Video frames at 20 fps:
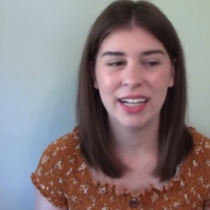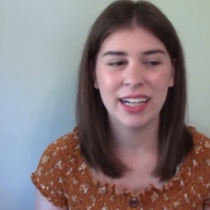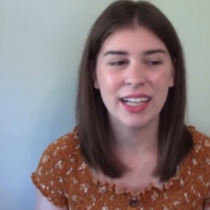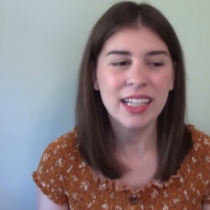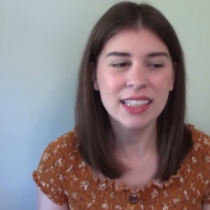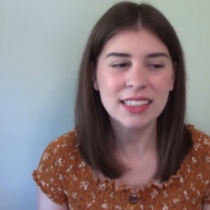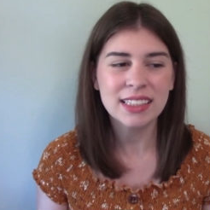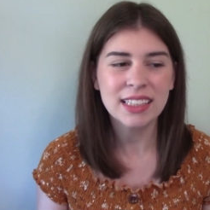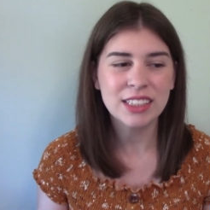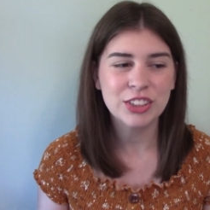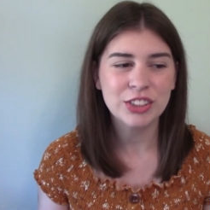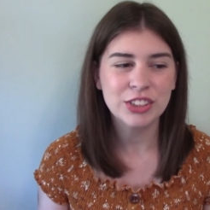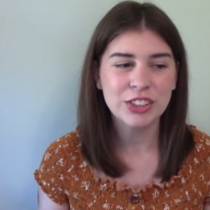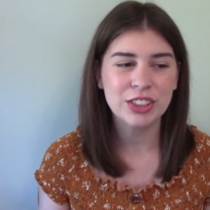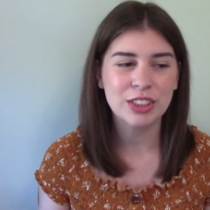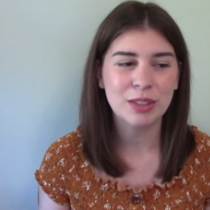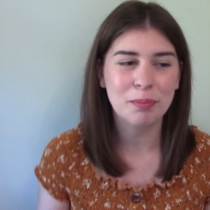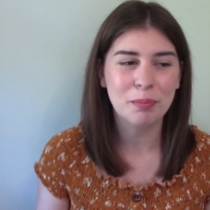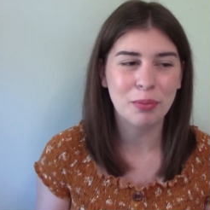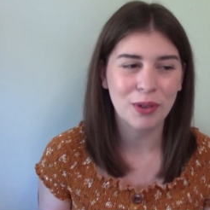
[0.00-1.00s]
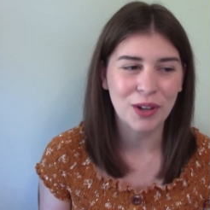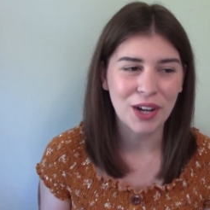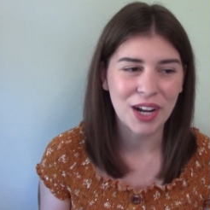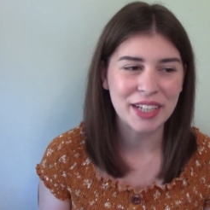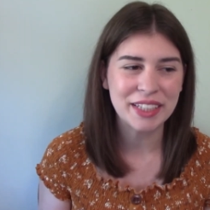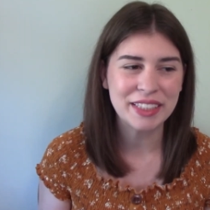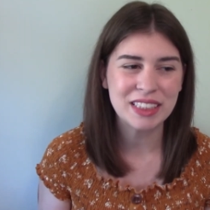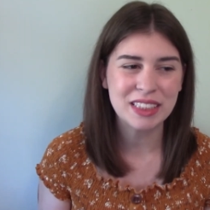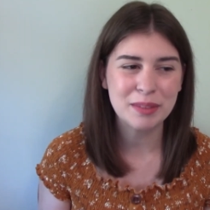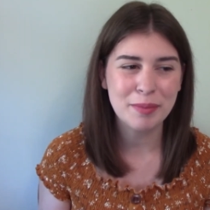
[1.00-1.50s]
And I guess it just
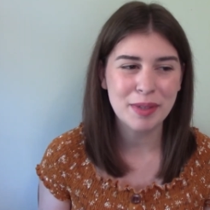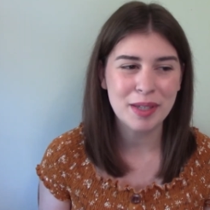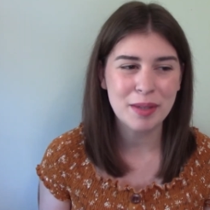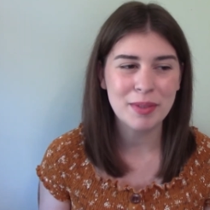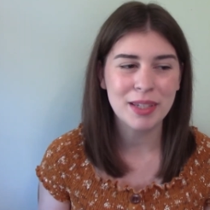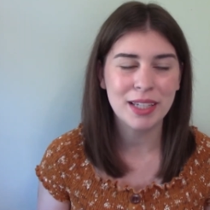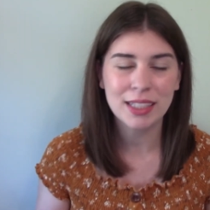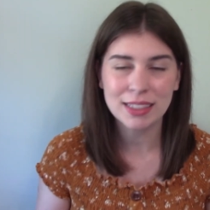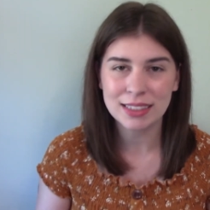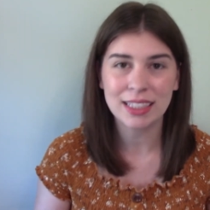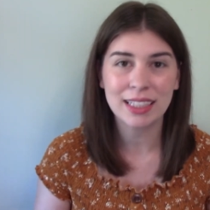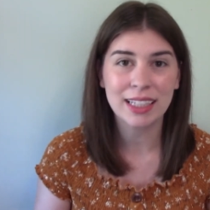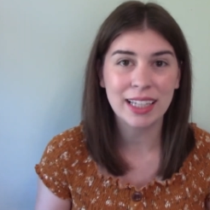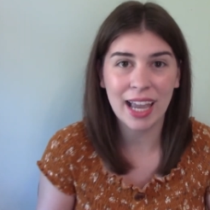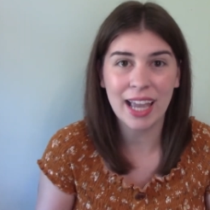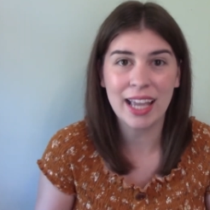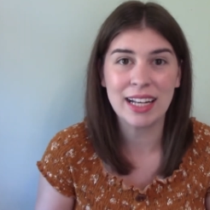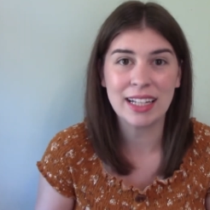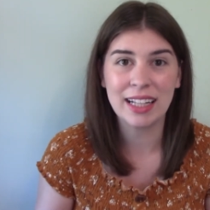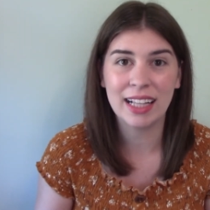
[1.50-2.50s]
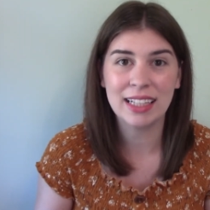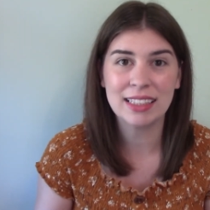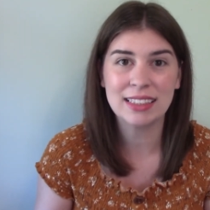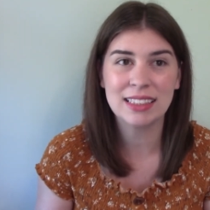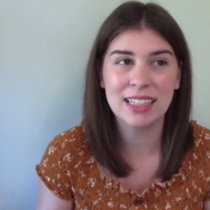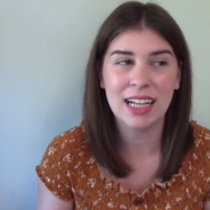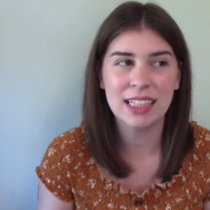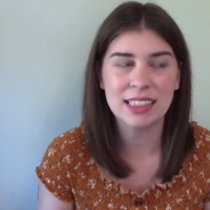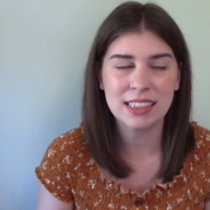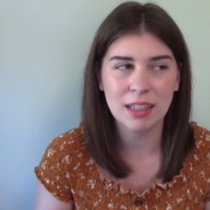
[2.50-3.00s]
surprised me because, again,
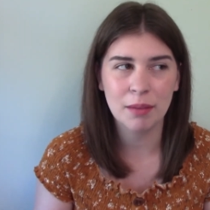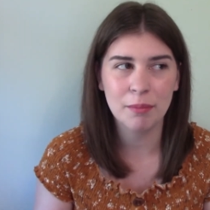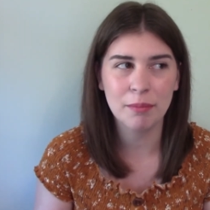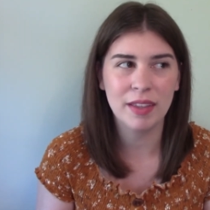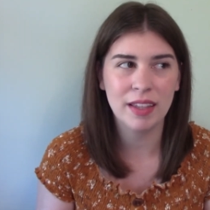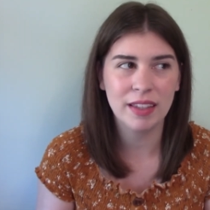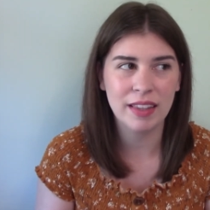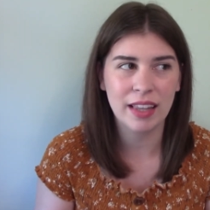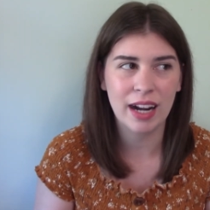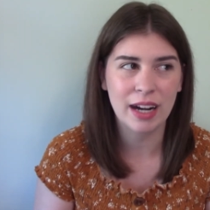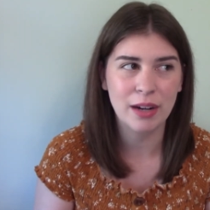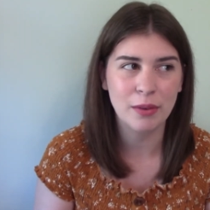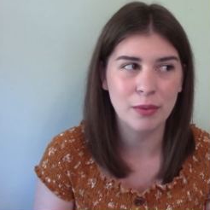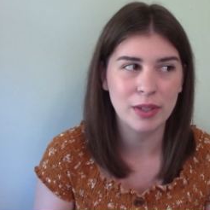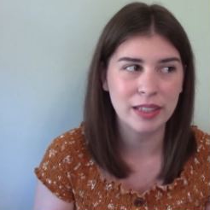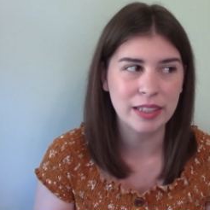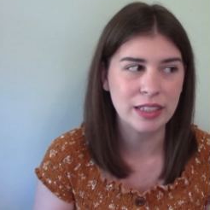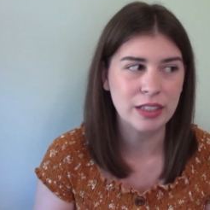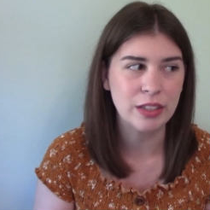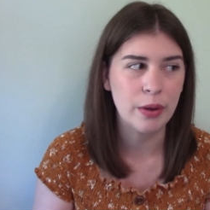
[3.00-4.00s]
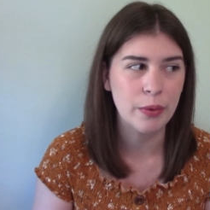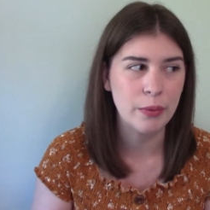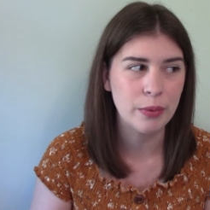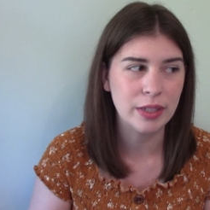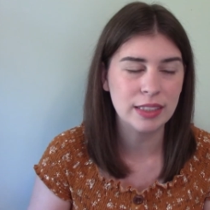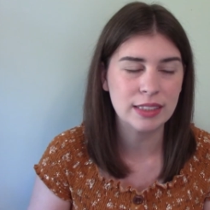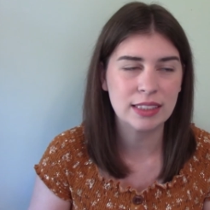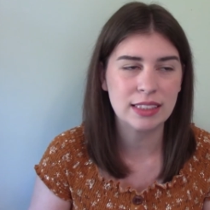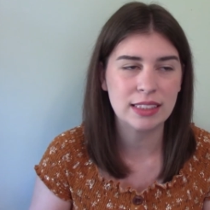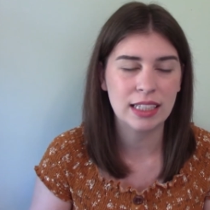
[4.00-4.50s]
that's not something that I really
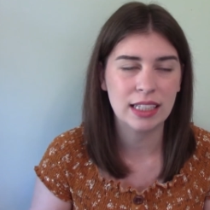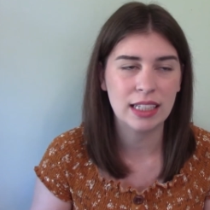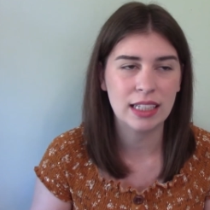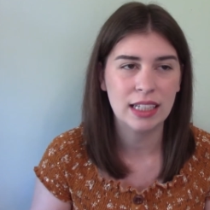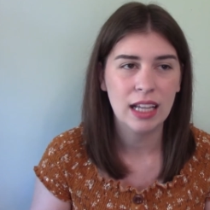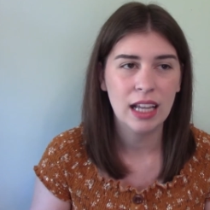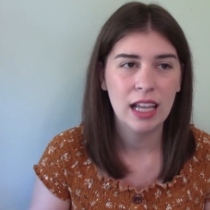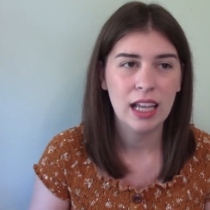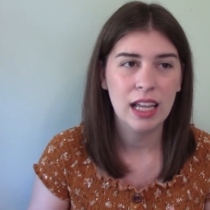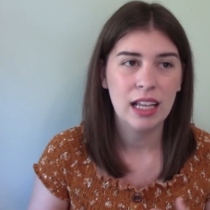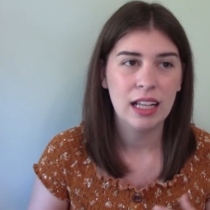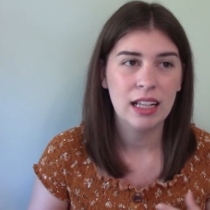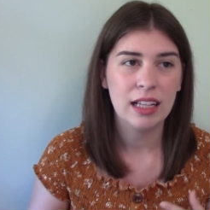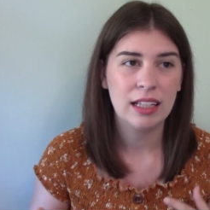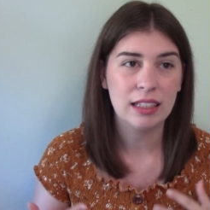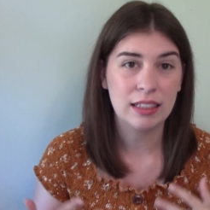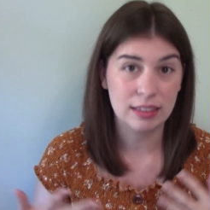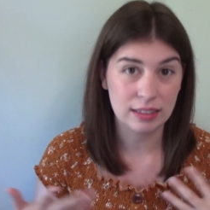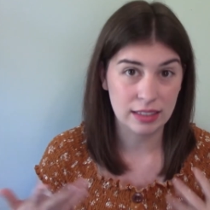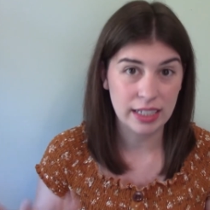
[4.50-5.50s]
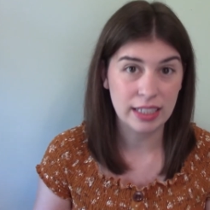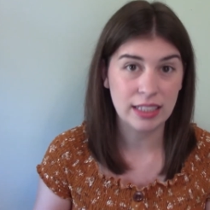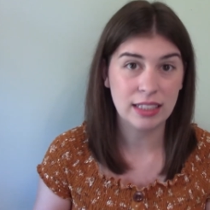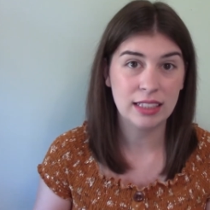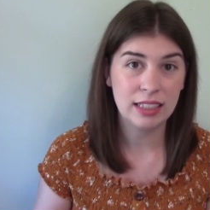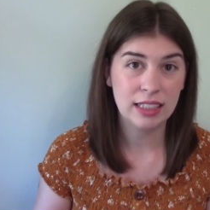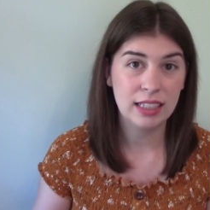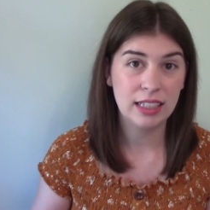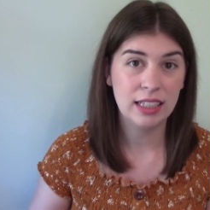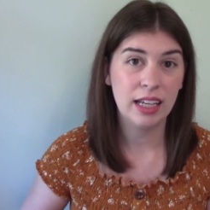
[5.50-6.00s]
notice
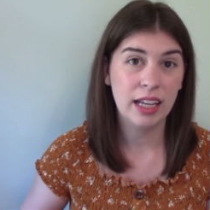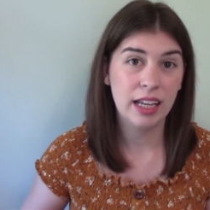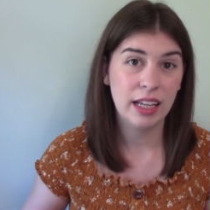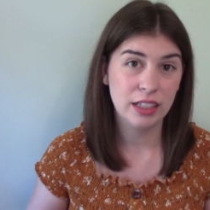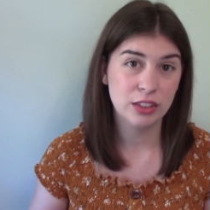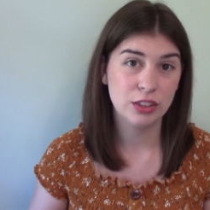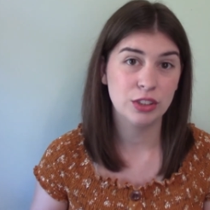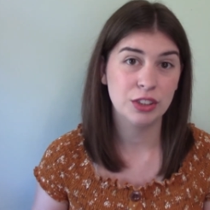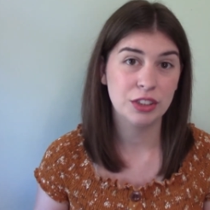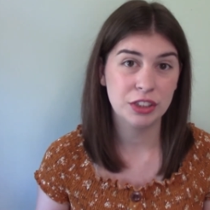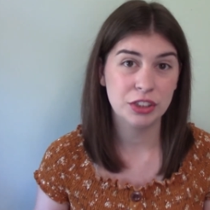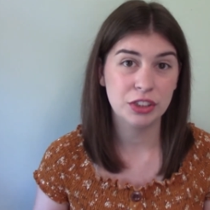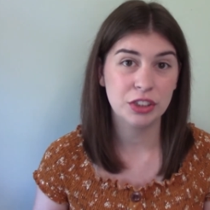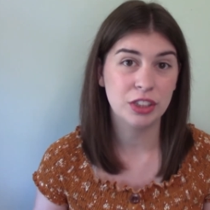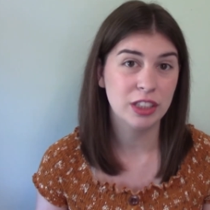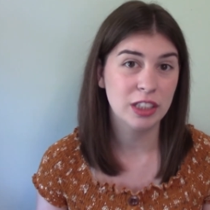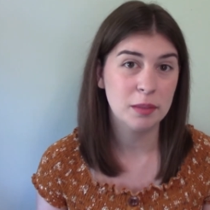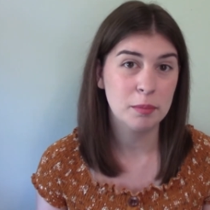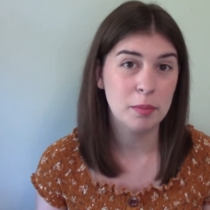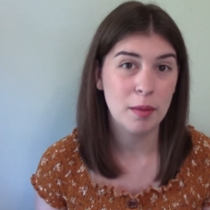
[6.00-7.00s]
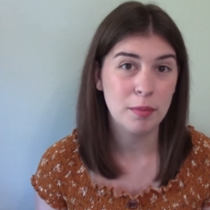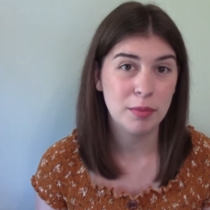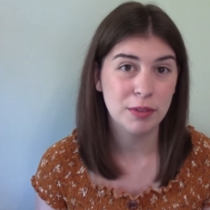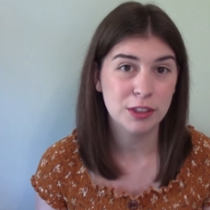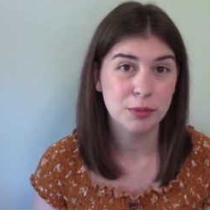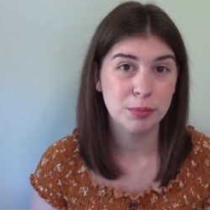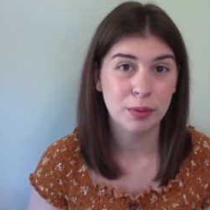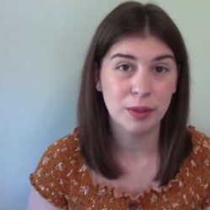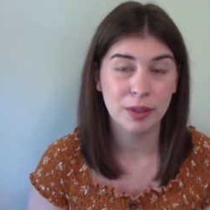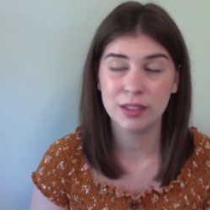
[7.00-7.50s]
lately in traditionally
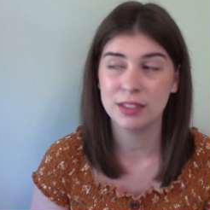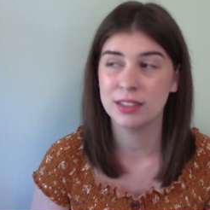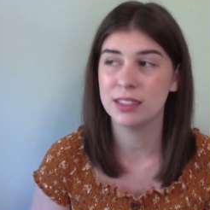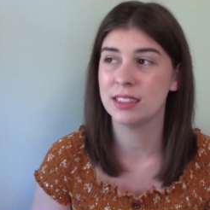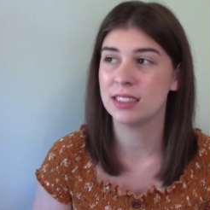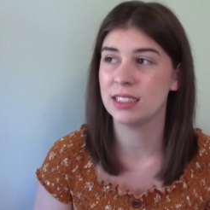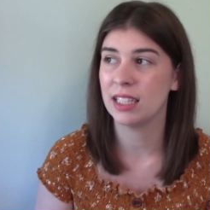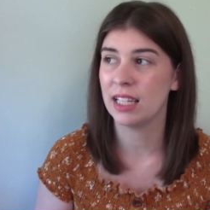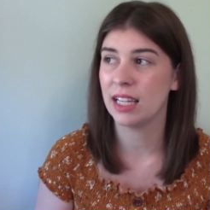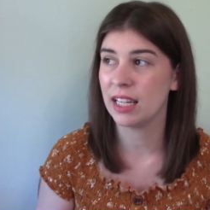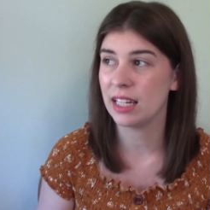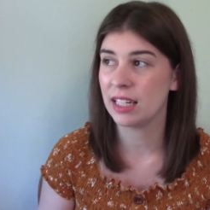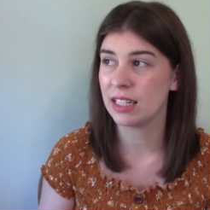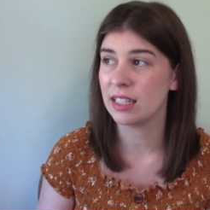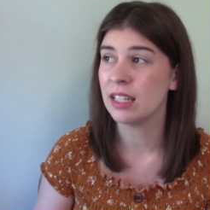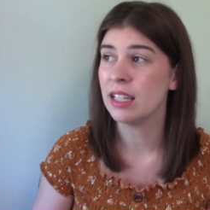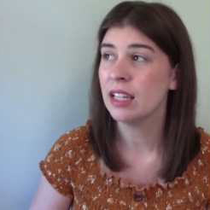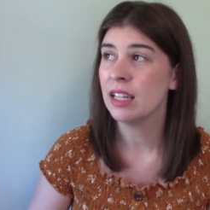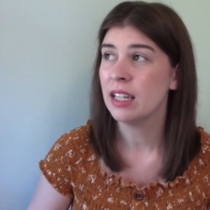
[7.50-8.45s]
published books, in